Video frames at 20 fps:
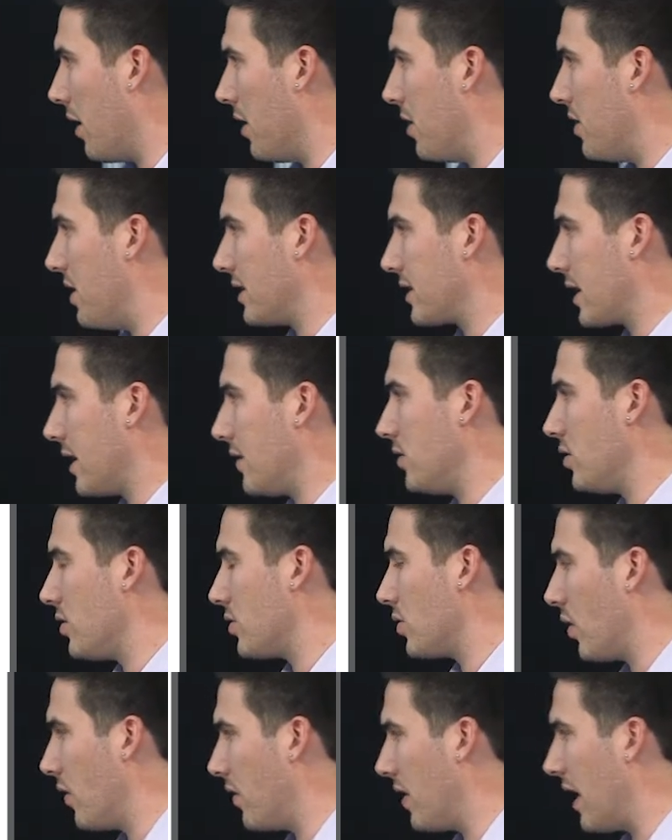this gives you
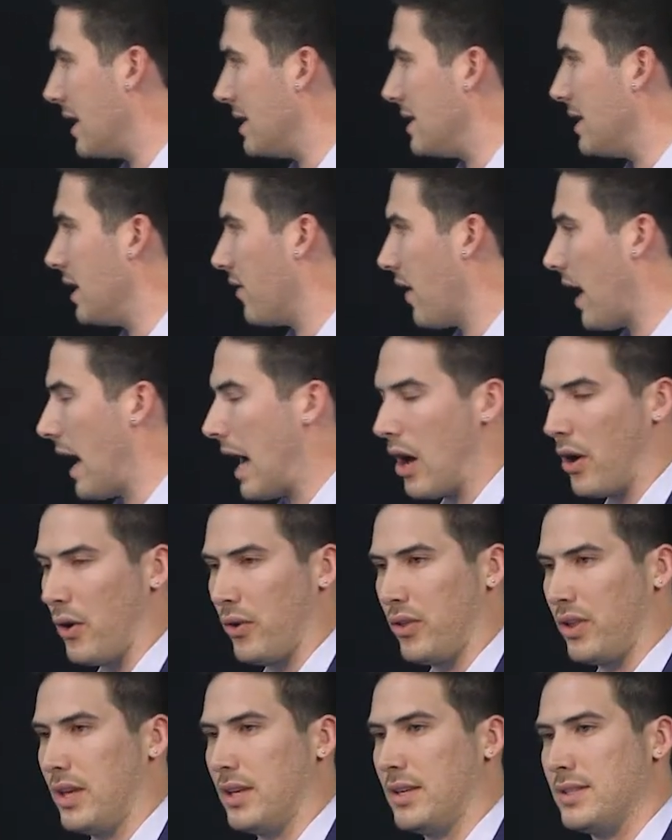sort of an idea of
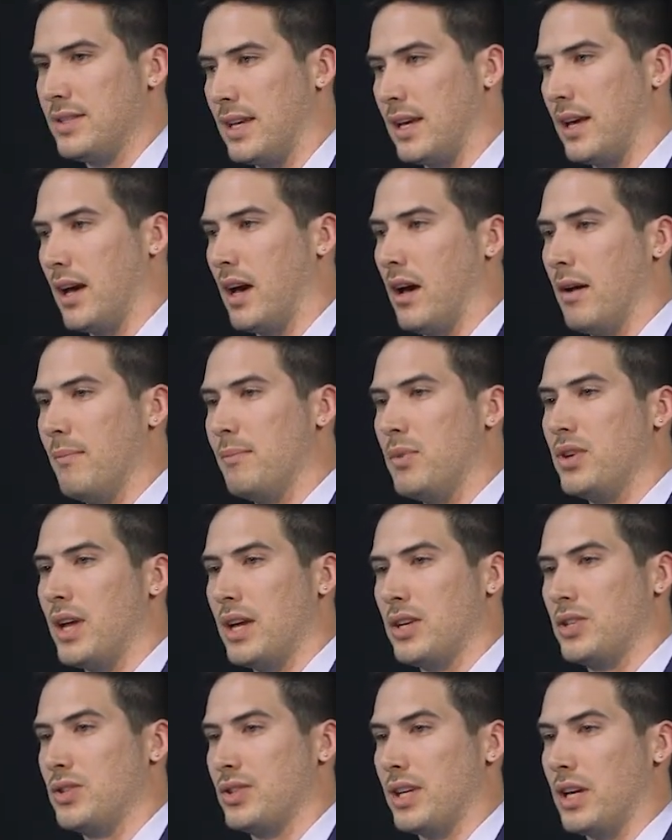how these
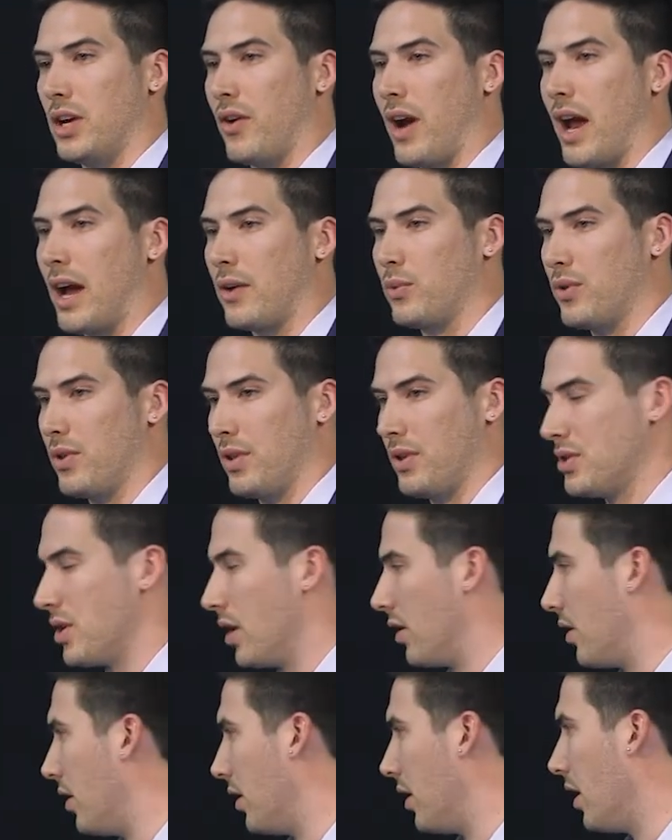mutations interact with each
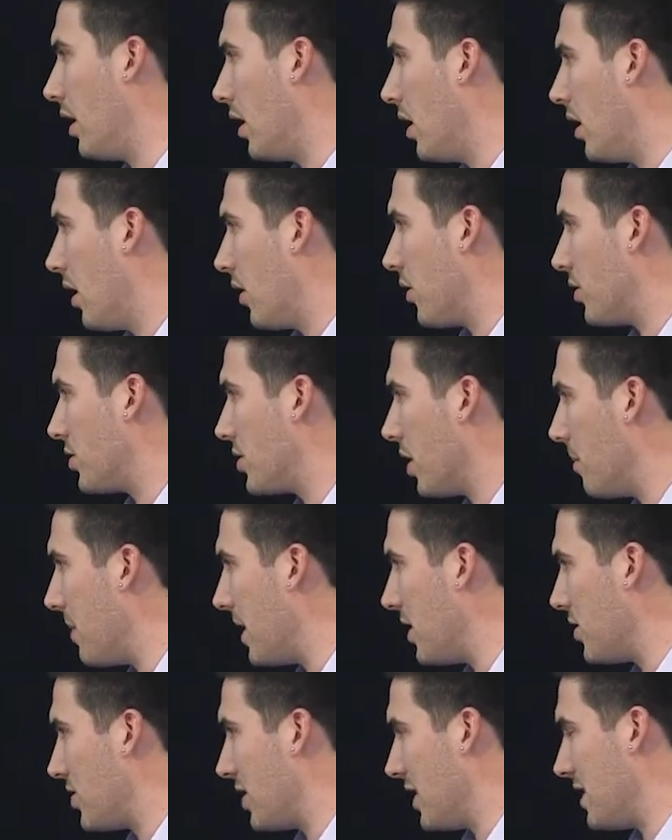other. And there's some
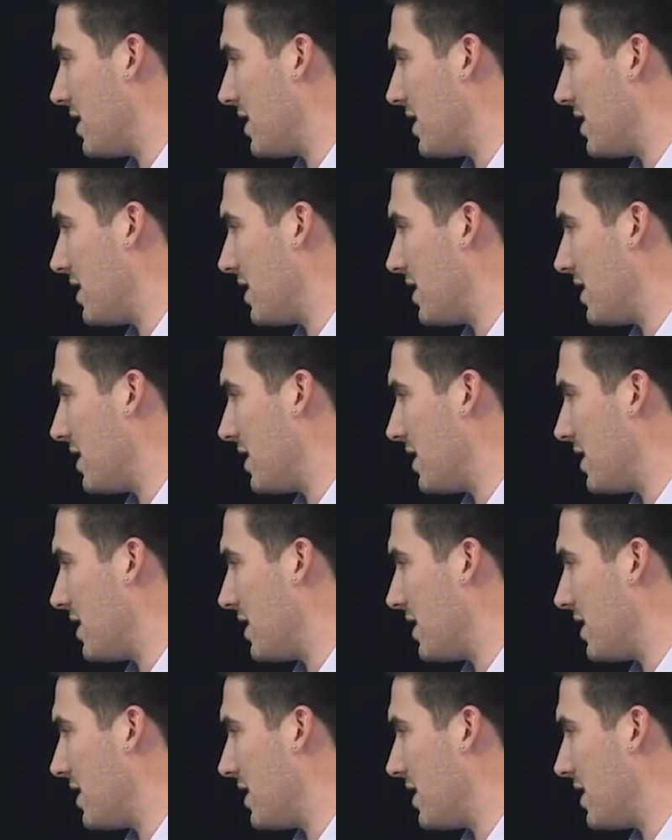interesting